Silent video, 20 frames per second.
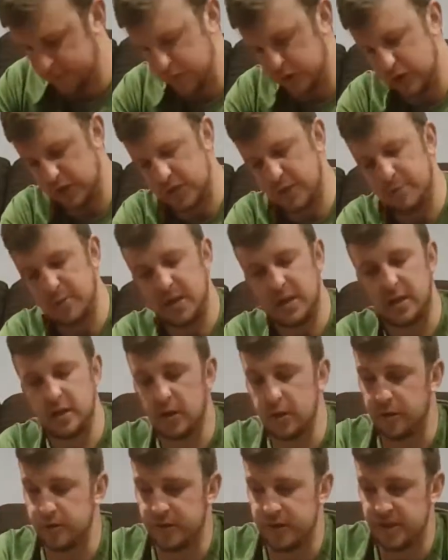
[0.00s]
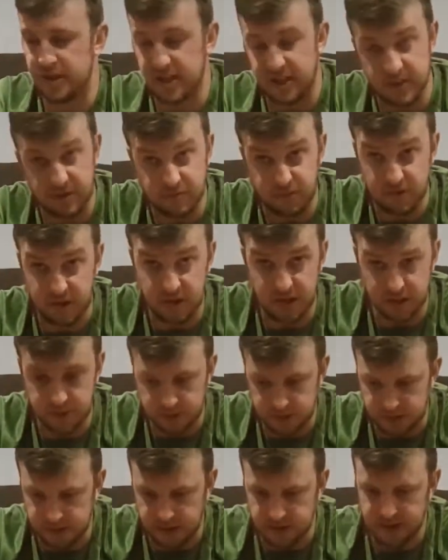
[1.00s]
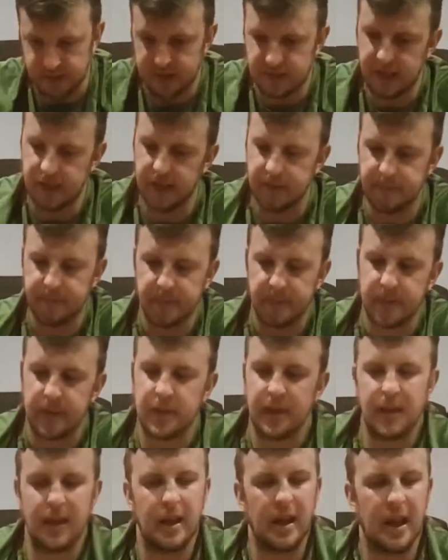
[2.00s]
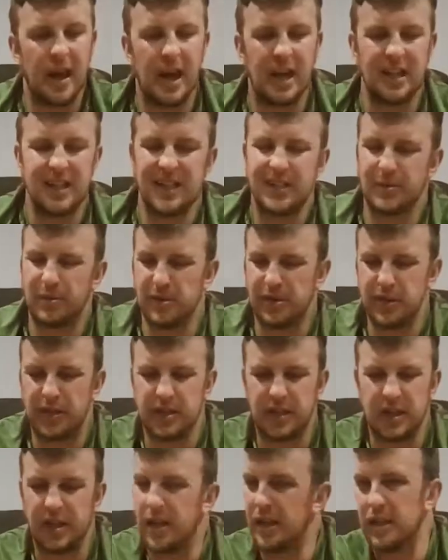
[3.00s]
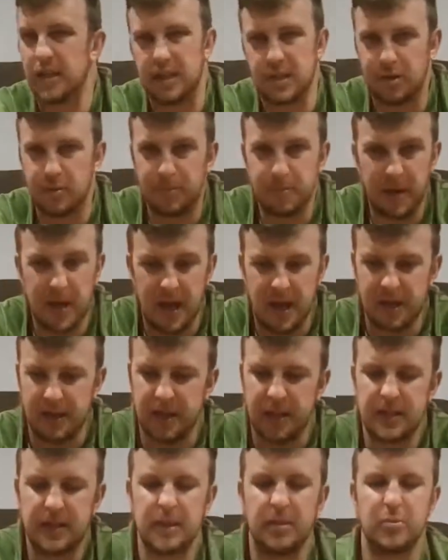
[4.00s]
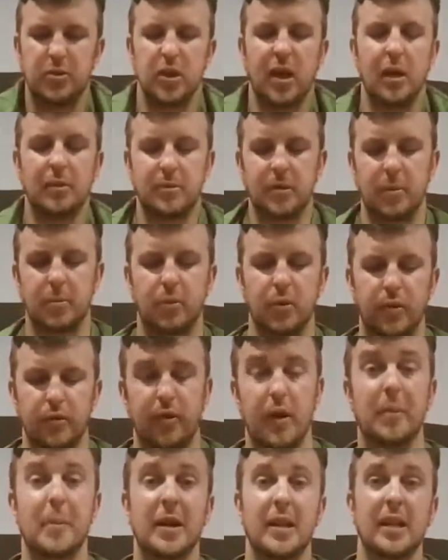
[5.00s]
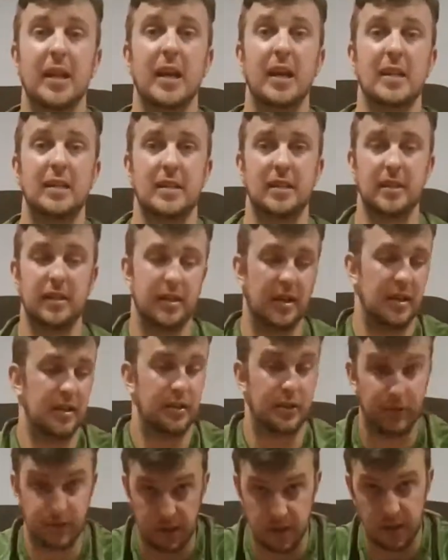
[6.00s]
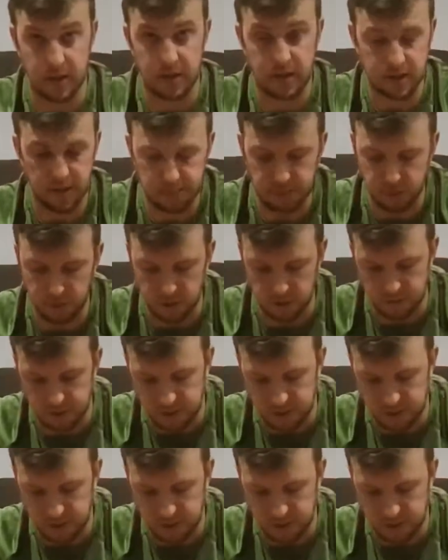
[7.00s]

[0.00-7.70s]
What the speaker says: just a bit of clothing I didn't realise was still in there. And this one's just another little band that sometimes I put around my legs and do the pull